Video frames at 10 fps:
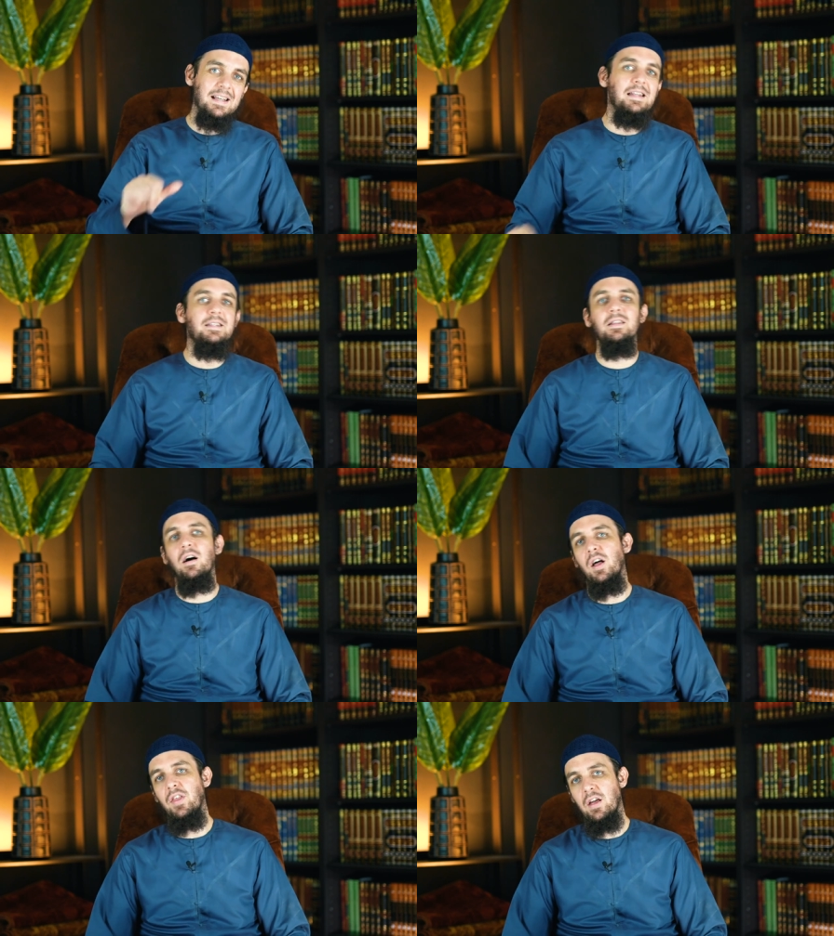against the
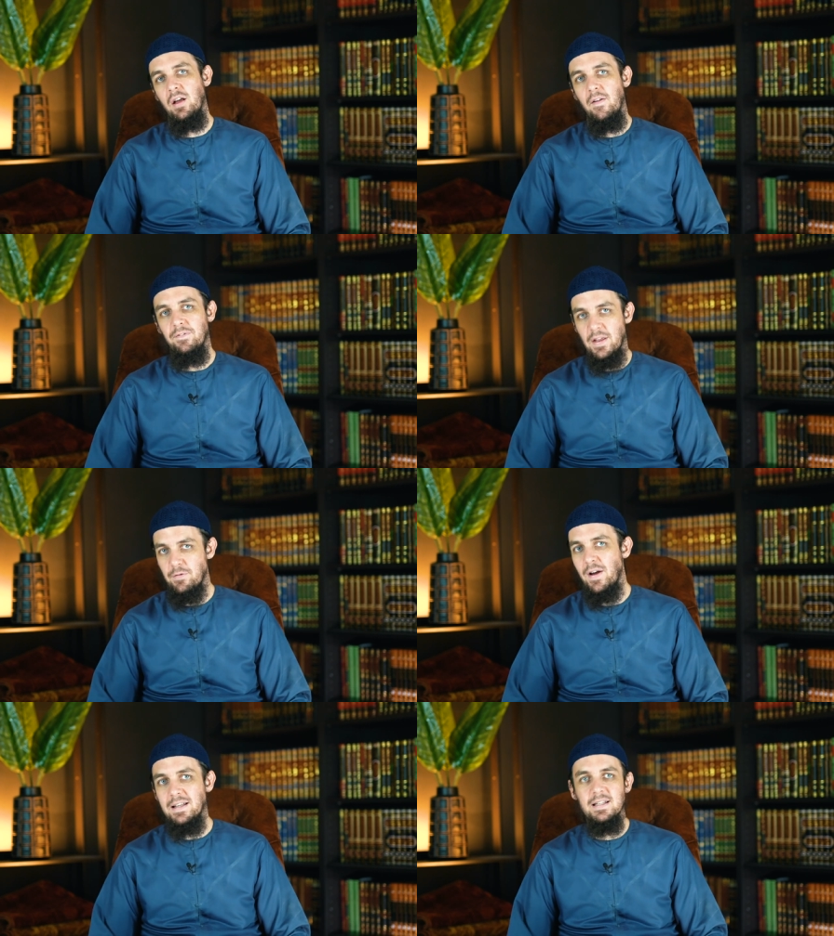other, then
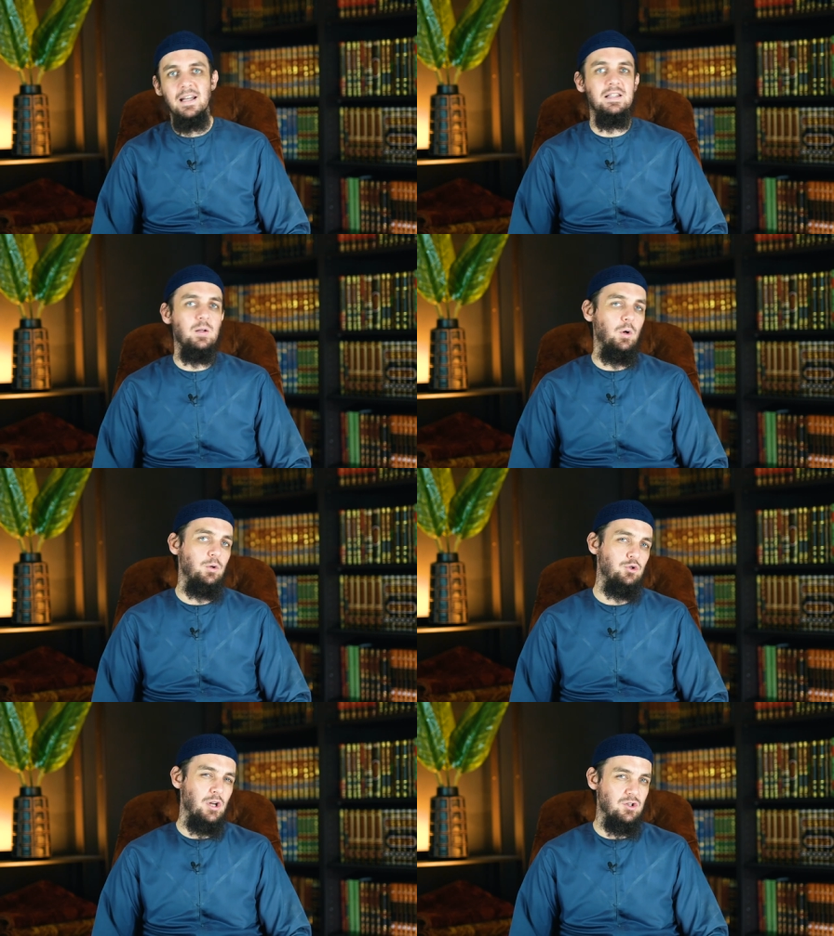fight against the one
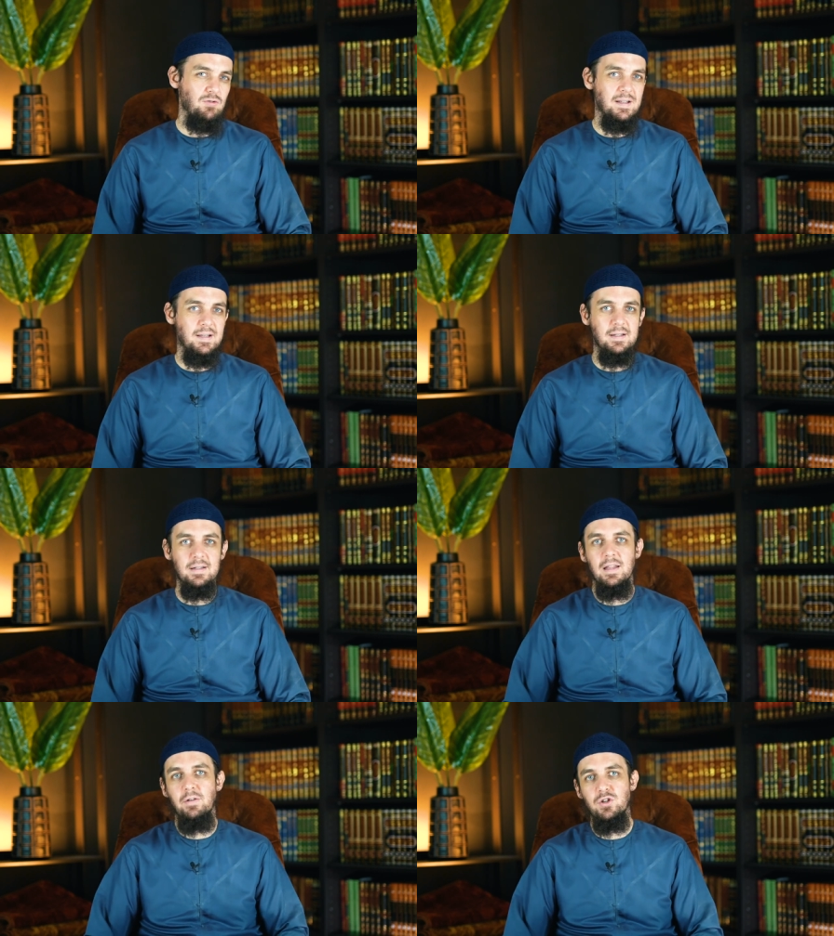who transgresses
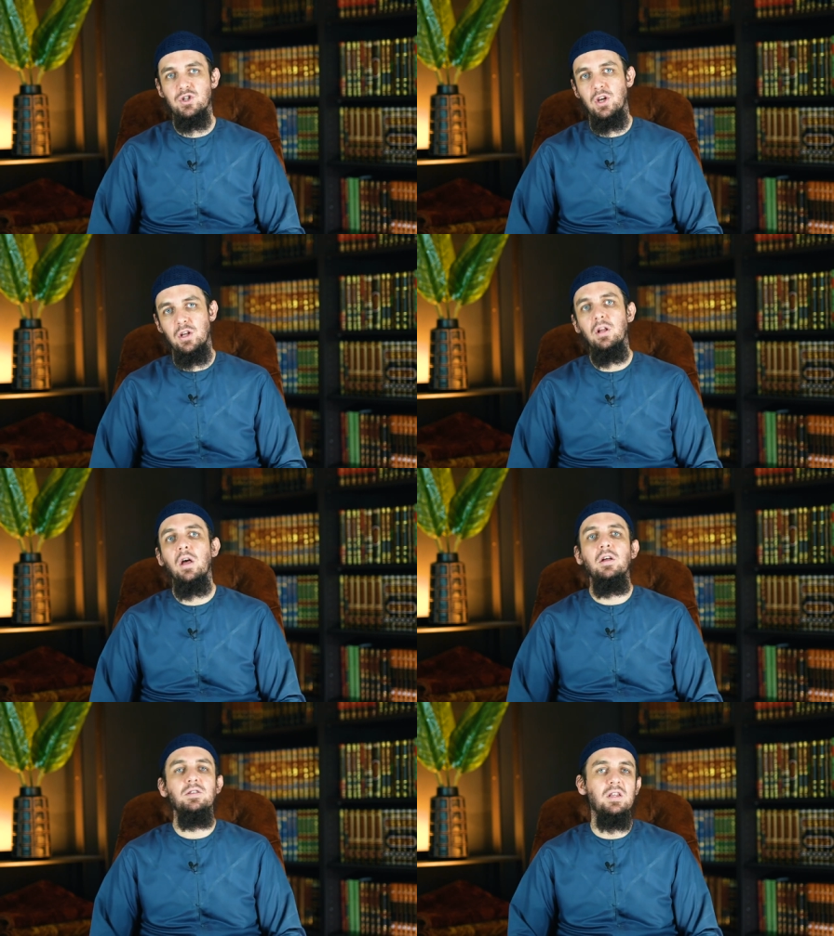until they return
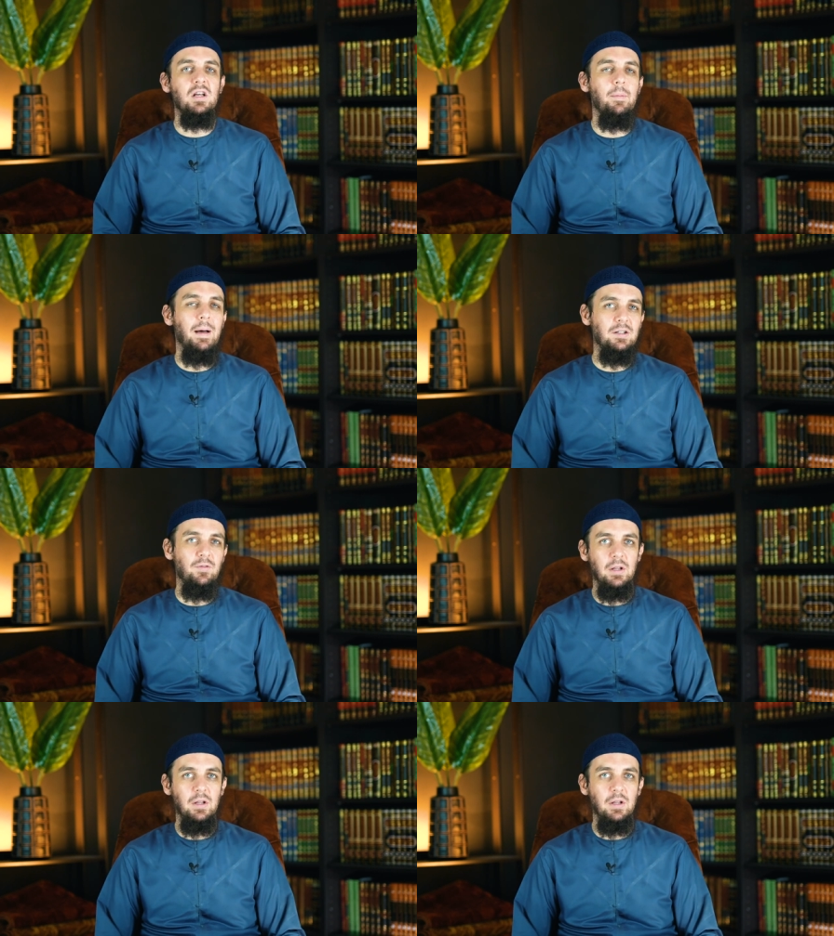to the command of